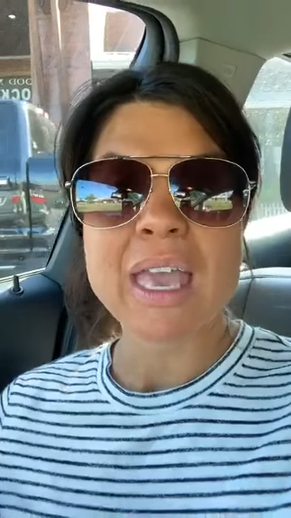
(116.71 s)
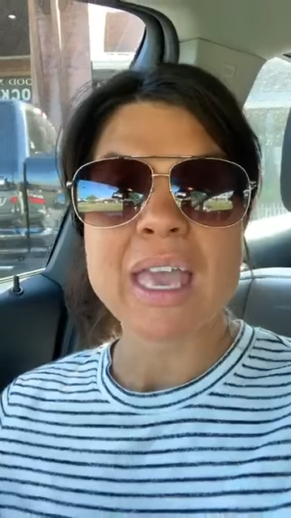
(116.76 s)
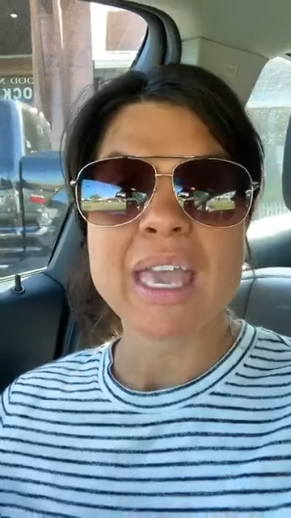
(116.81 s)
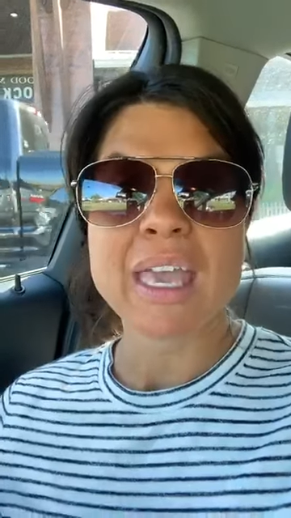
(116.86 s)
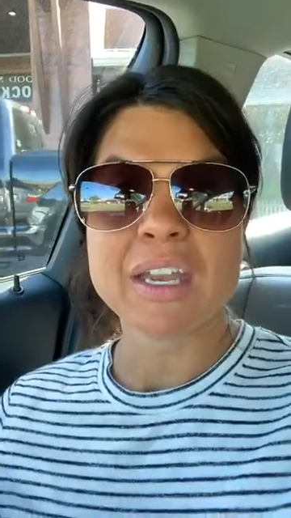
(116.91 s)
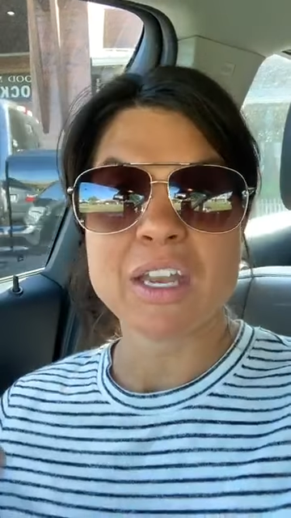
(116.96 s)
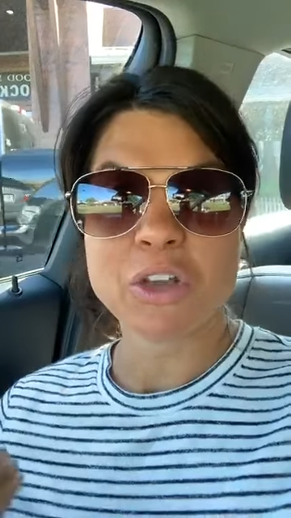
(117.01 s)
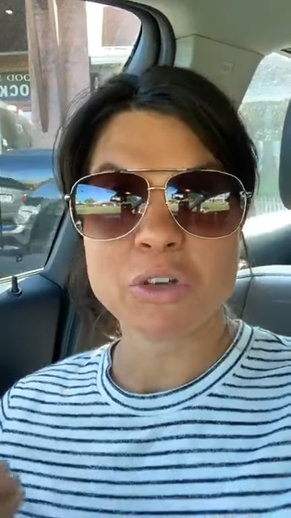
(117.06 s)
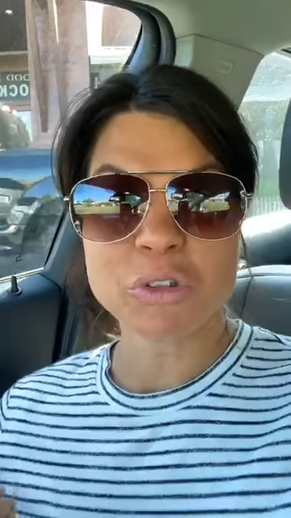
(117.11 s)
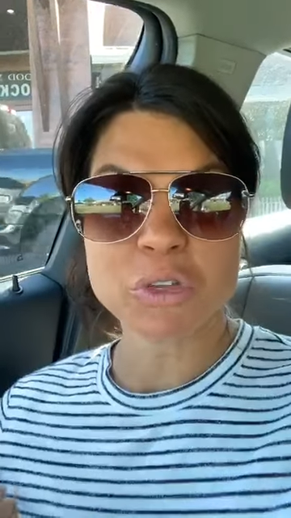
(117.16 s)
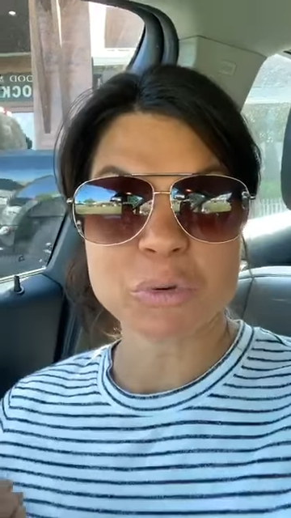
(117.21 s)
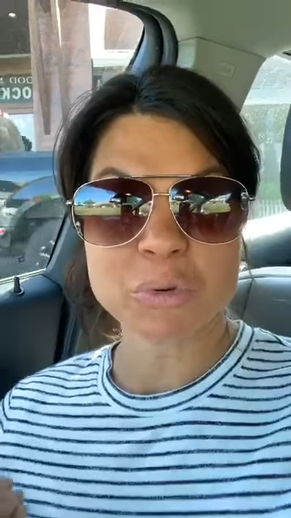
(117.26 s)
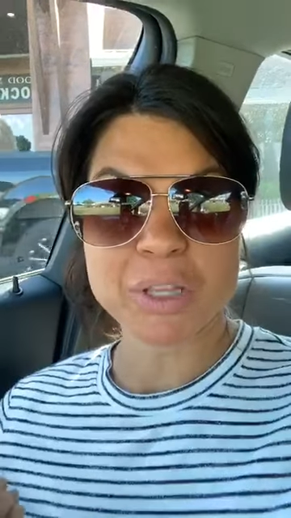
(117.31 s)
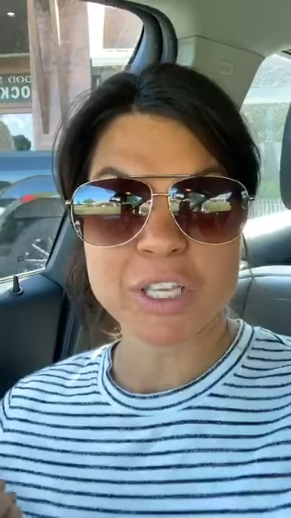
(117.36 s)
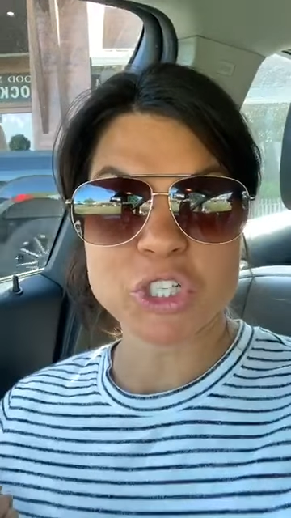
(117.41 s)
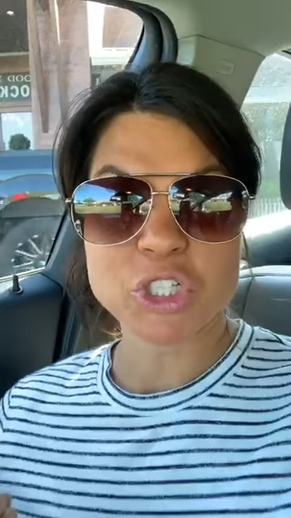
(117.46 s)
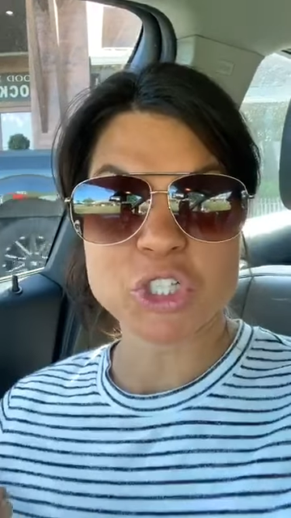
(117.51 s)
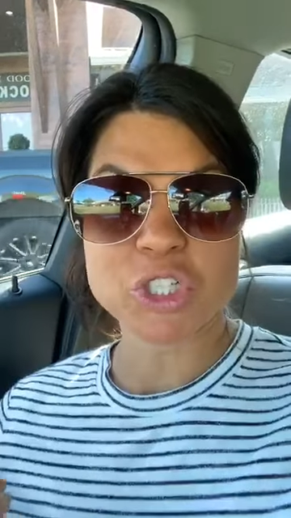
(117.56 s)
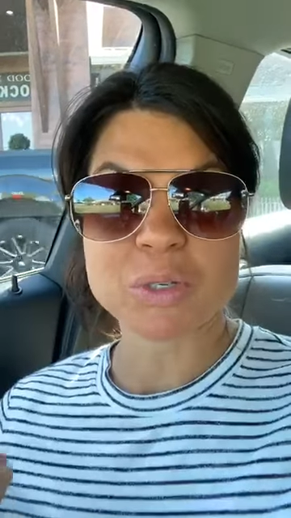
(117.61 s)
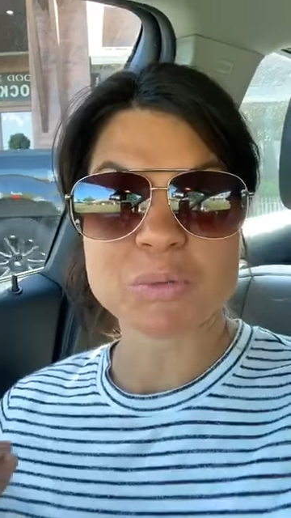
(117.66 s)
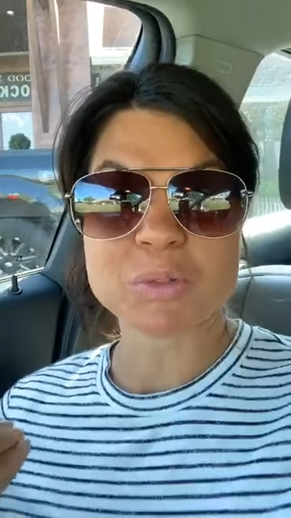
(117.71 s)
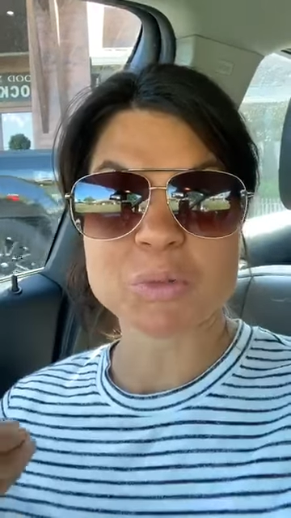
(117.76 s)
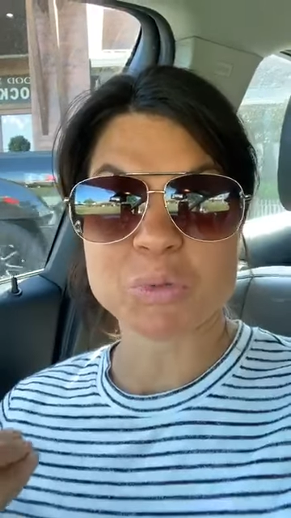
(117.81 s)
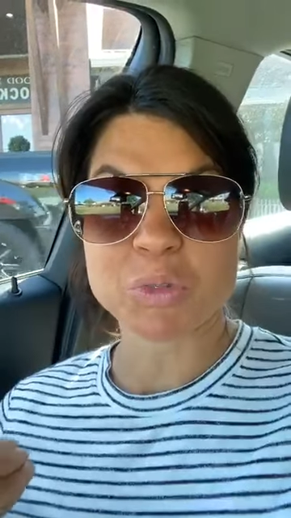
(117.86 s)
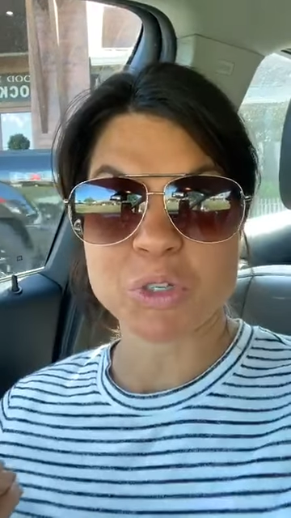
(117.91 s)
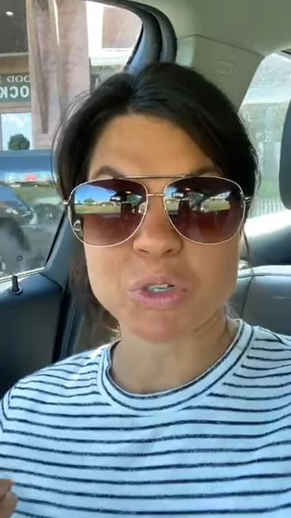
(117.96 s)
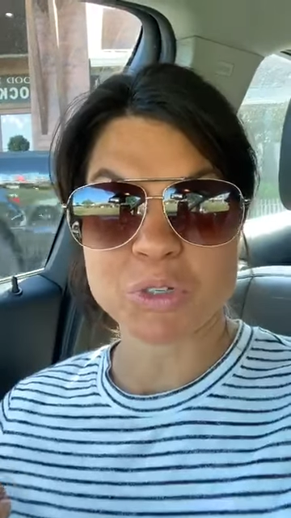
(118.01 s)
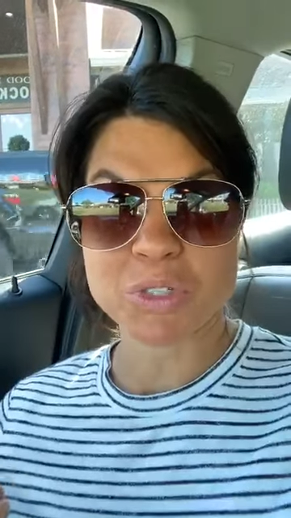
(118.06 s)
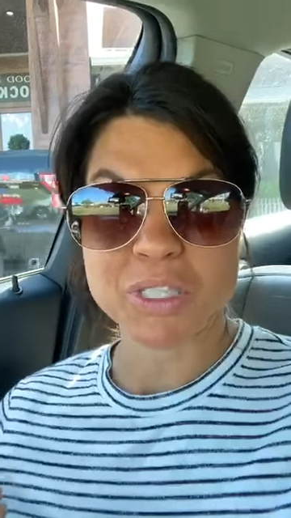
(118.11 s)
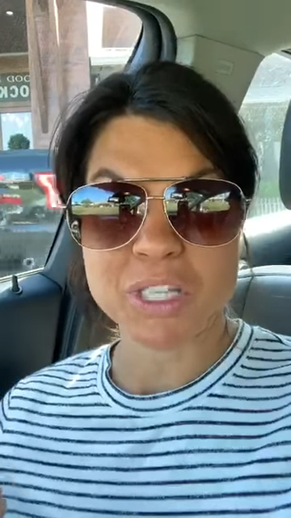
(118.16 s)
and healthy relationships
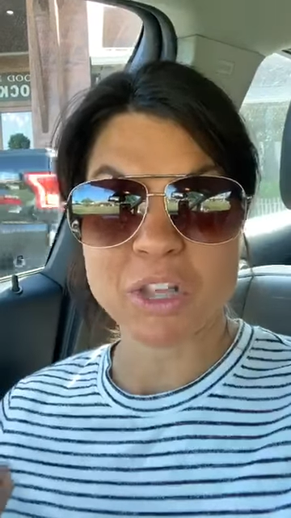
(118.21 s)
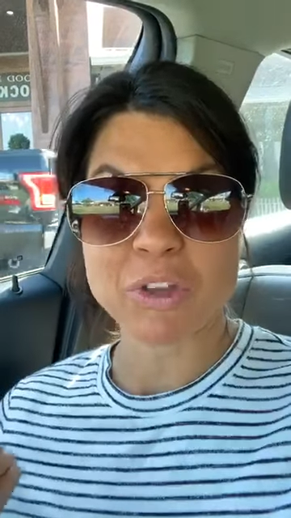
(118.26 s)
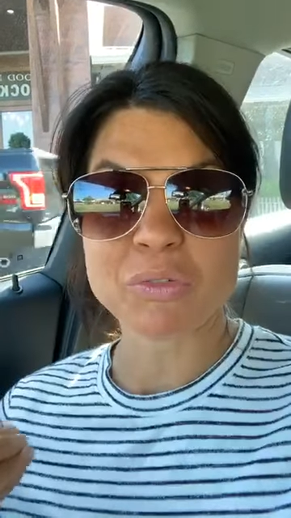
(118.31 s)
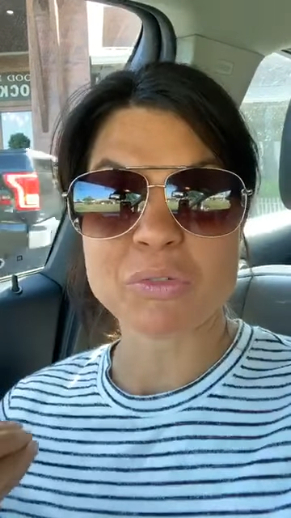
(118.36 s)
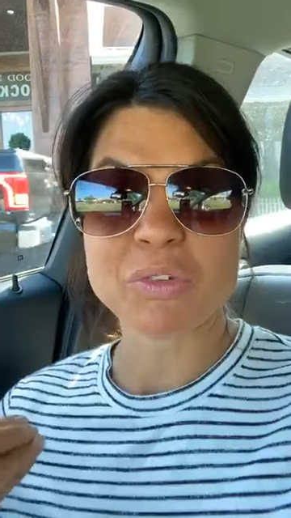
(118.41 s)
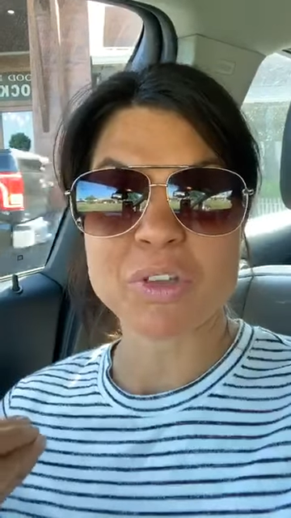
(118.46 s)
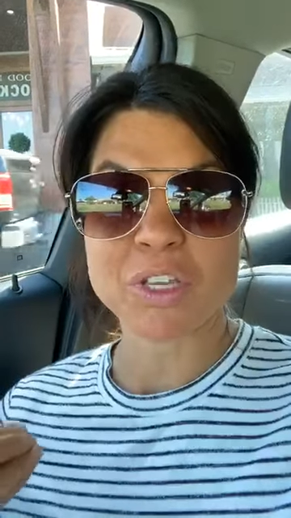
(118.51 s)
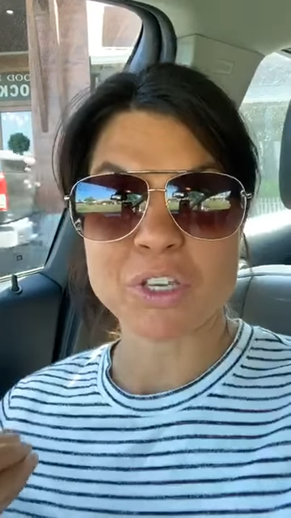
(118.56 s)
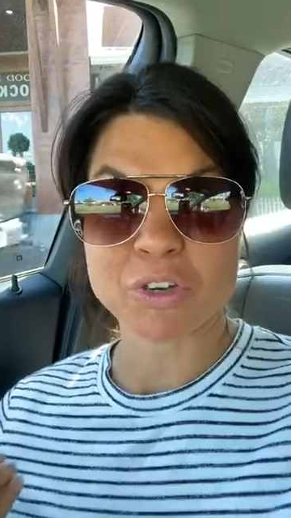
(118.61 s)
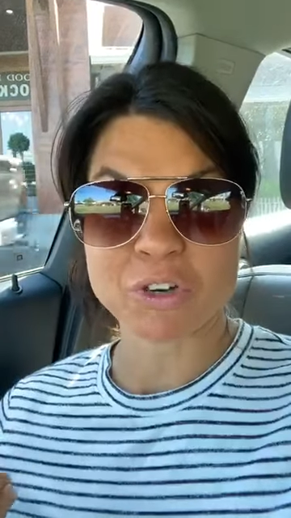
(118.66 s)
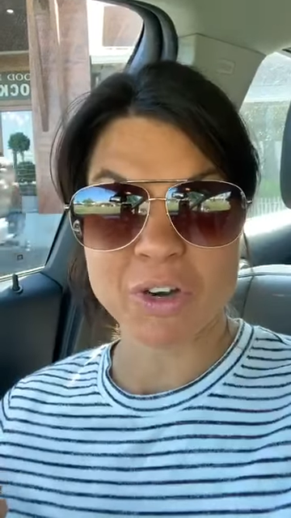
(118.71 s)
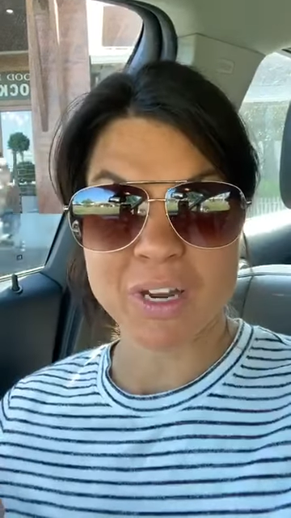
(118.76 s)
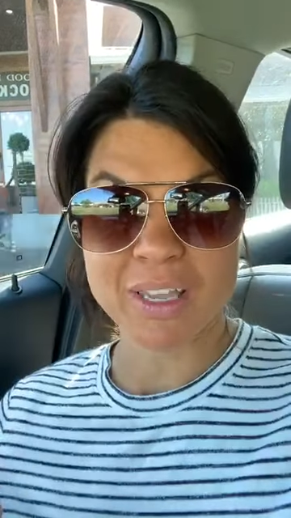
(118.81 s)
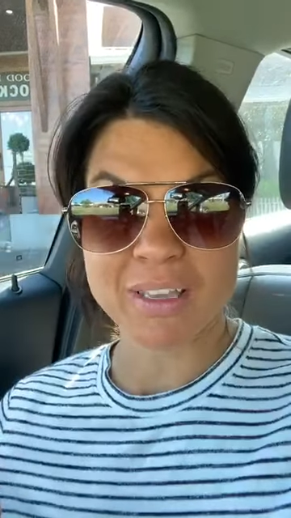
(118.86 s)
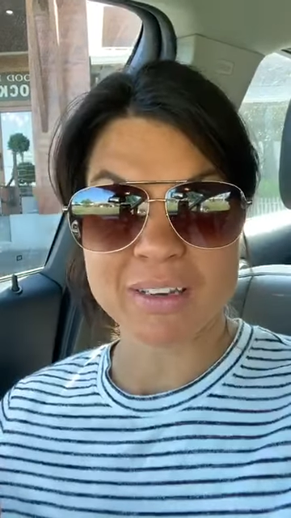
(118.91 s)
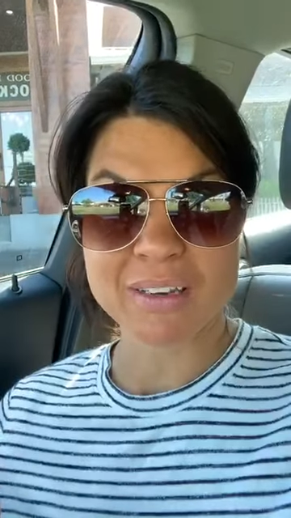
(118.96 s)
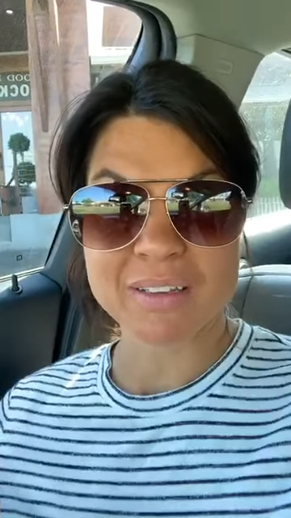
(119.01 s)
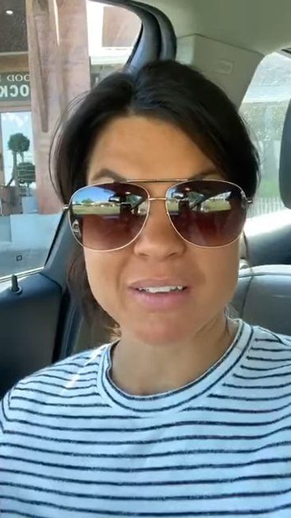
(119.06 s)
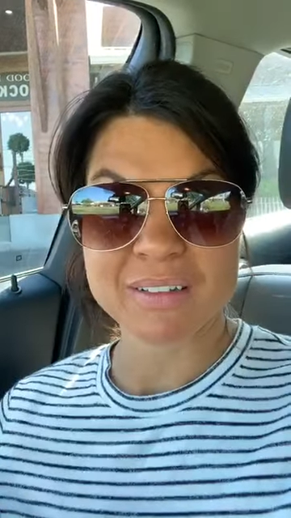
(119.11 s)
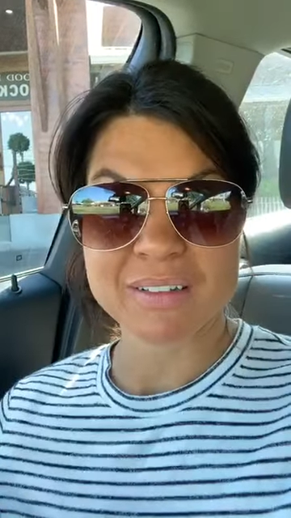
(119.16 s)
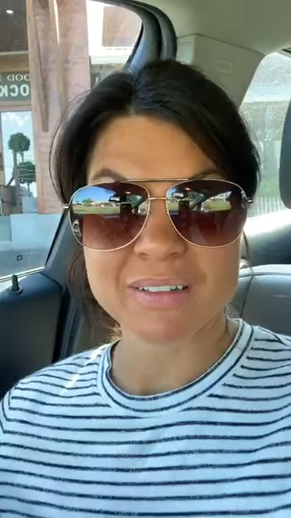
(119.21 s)
with yourself in your head,